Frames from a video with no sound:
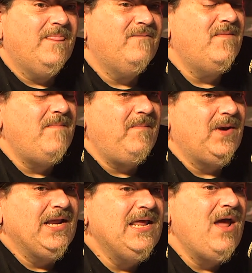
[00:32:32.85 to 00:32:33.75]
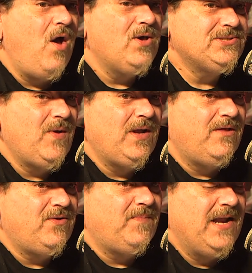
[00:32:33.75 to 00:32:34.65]
From memory, he also had
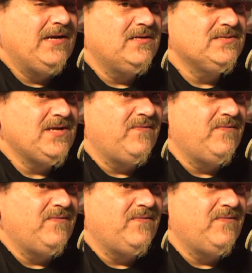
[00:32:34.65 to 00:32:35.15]
other paintings of her.